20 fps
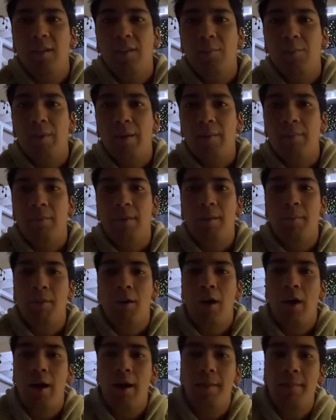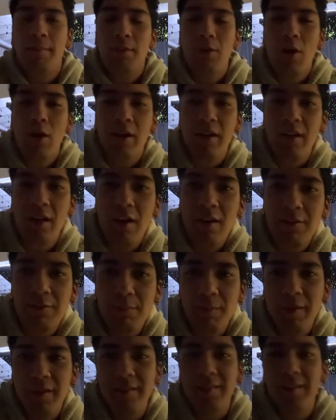You guys, but I'm I'm I'm logging
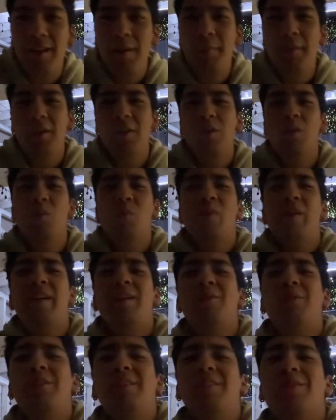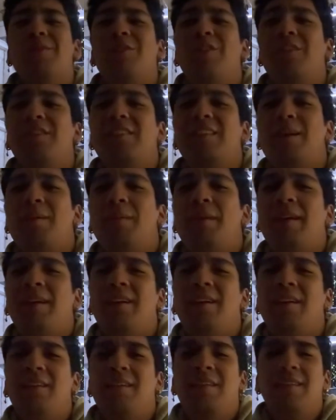off, but let me know when it was the first time
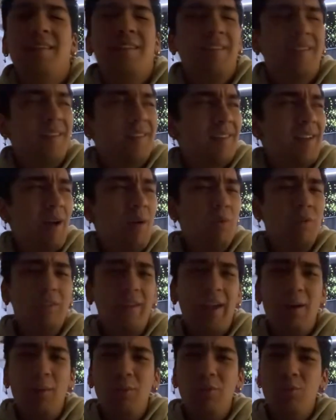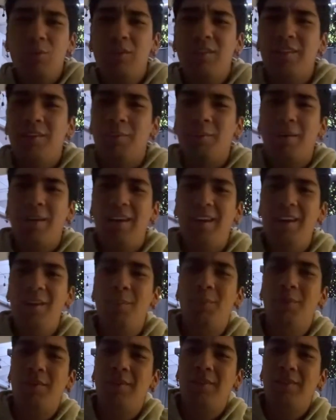I cuz I was I was doing some
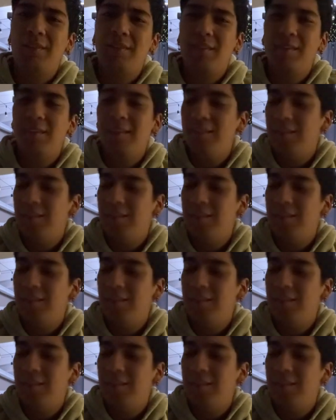clips.